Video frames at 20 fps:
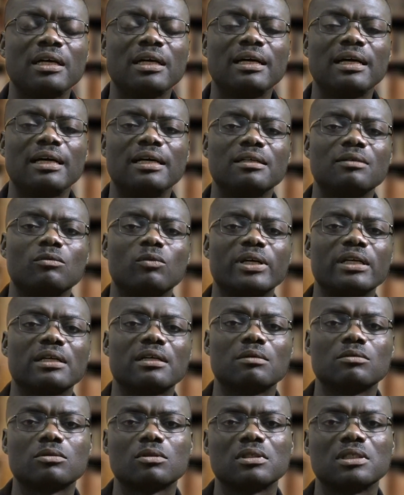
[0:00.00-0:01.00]
And when it
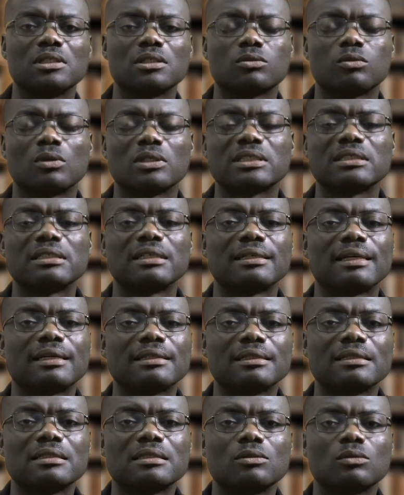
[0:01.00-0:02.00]
comes to dishwashing and
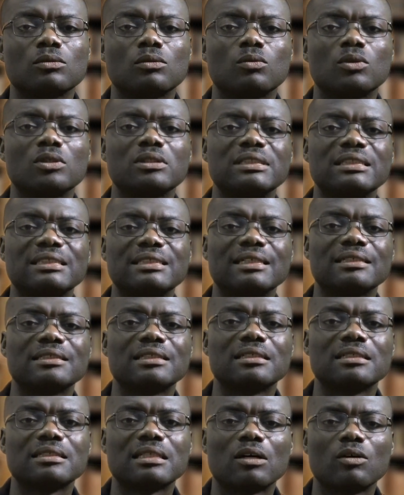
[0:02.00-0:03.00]
others, they would want
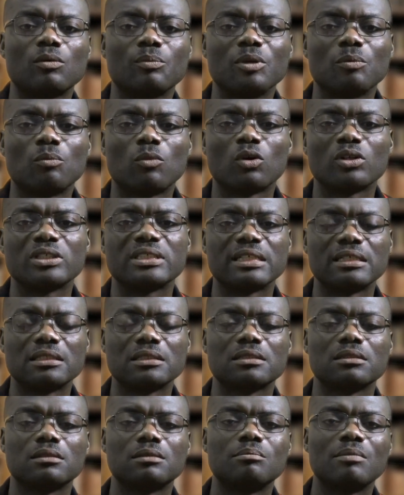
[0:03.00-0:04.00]
detergents that would be more
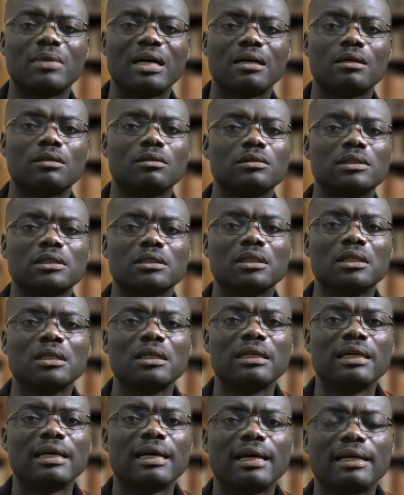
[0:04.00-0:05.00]
gentle, mild,
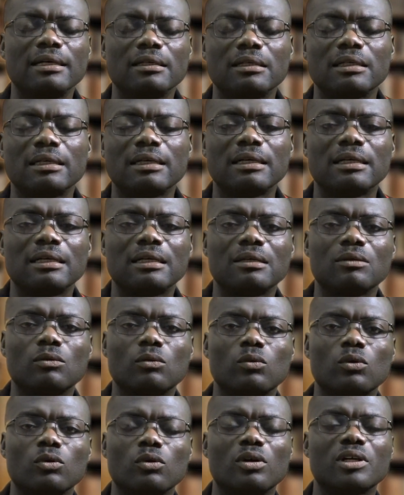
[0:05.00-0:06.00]
and
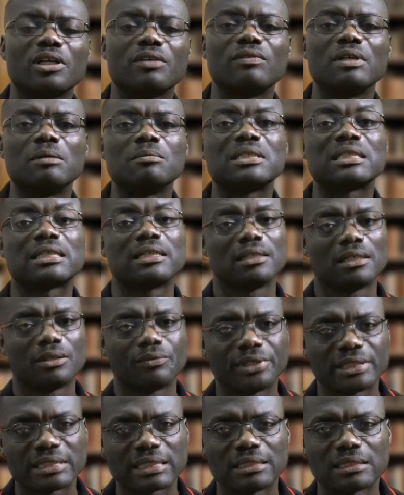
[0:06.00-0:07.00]
will not give them skin
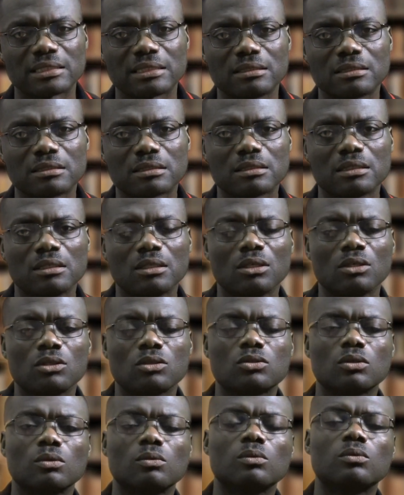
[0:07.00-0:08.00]
irritations.
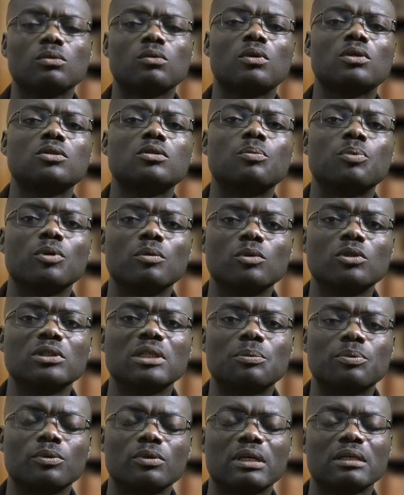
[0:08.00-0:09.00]
So we would want to promote the
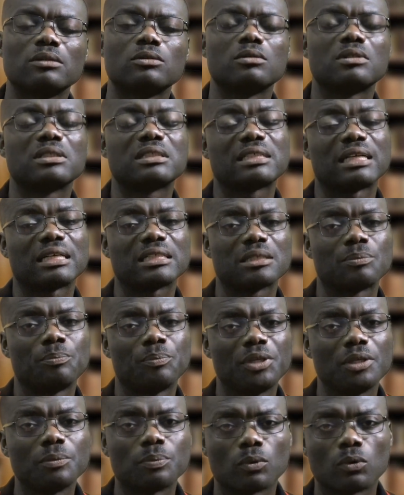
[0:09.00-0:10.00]
product to such
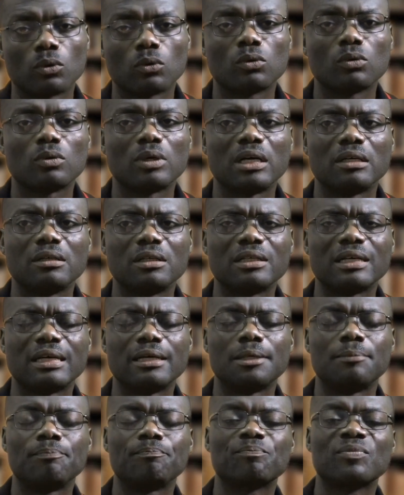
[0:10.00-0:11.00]
people, and
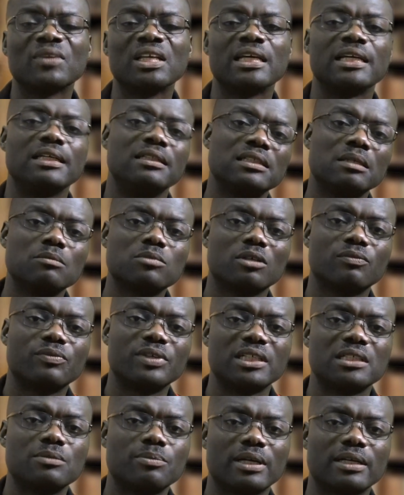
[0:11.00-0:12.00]
in terms of
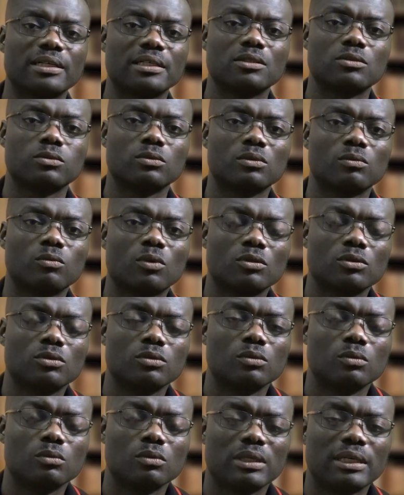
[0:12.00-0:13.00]
age bracket, we would want
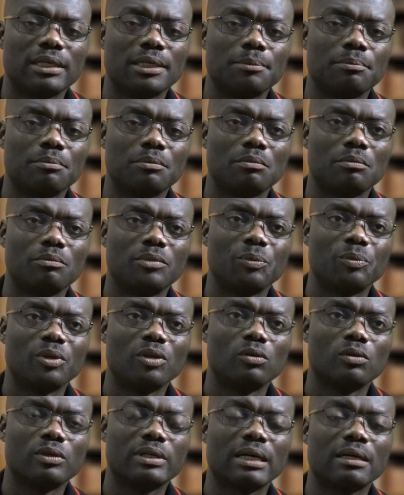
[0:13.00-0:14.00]
to maybe
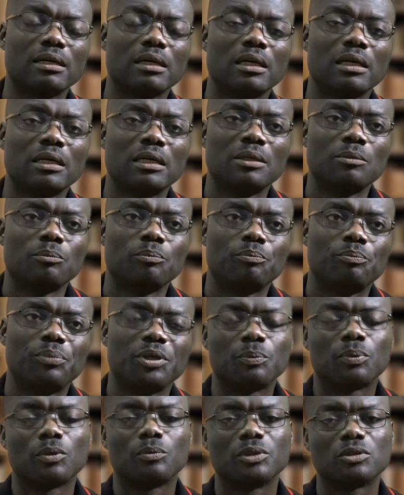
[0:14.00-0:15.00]
look at
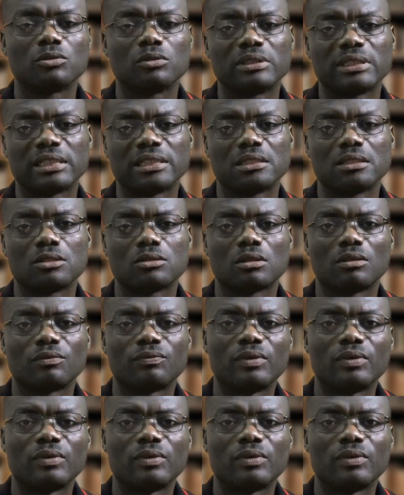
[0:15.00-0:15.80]
people between the ages of